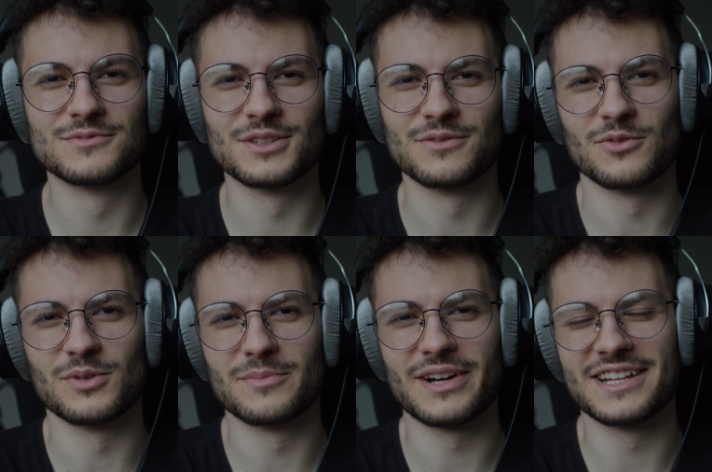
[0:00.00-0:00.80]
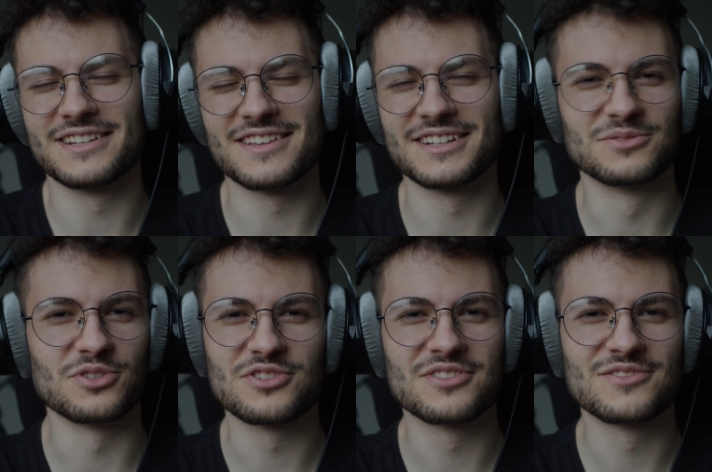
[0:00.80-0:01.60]
If you want to buy anything,
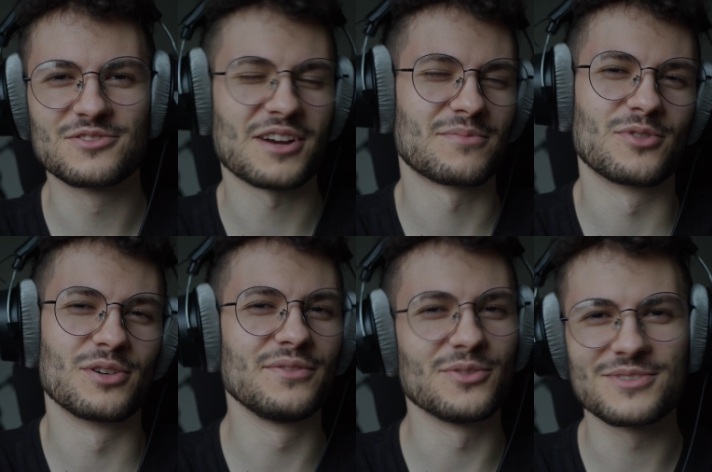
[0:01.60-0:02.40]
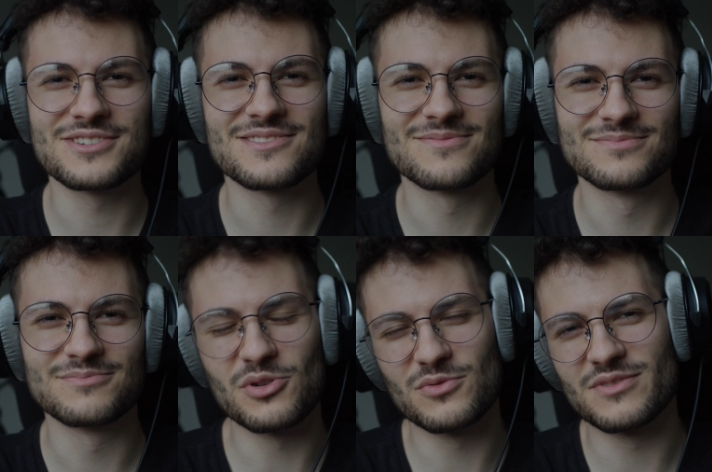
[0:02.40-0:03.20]
just check more reviewers.
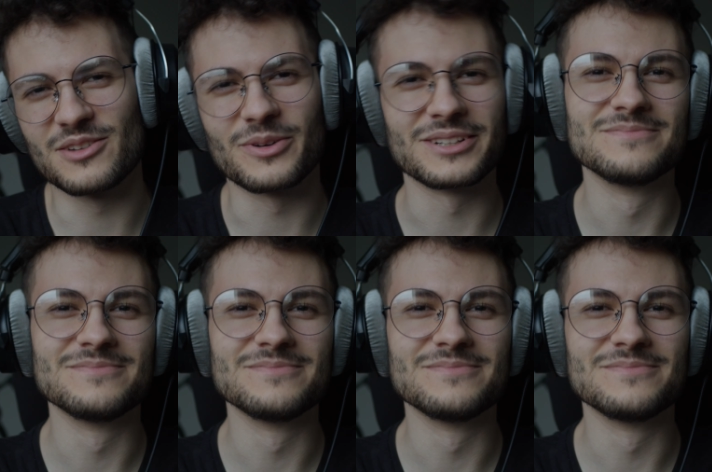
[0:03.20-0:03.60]
More than one.